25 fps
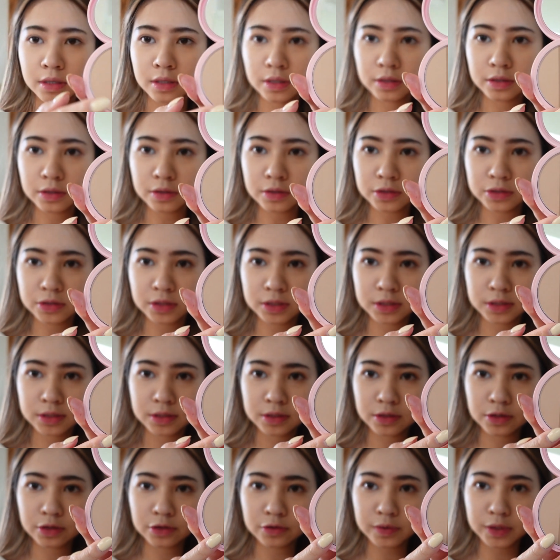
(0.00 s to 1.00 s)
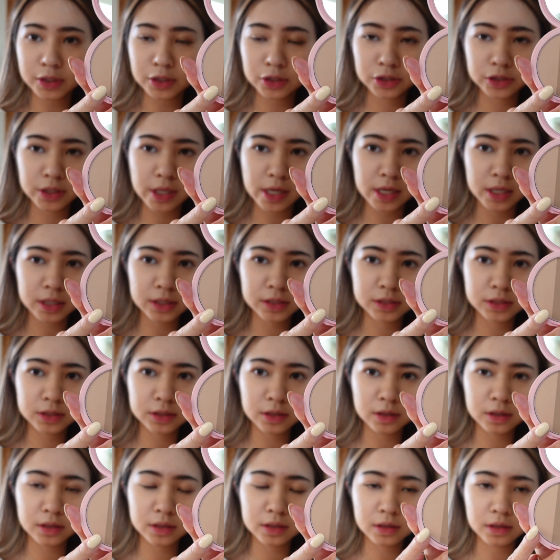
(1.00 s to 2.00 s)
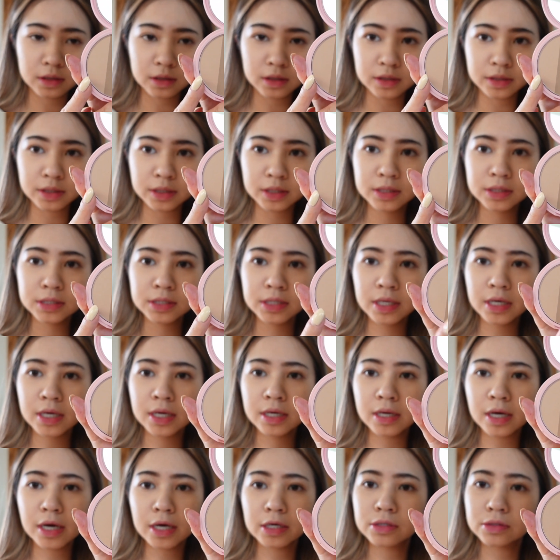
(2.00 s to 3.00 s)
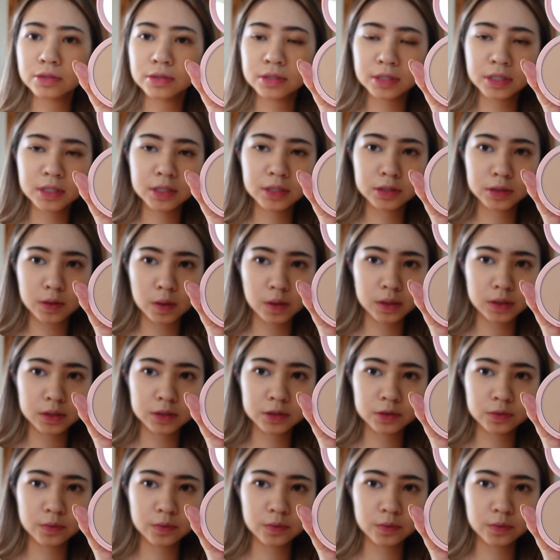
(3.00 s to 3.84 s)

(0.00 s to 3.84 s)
there's just 3 shades on the inside. I use the darkest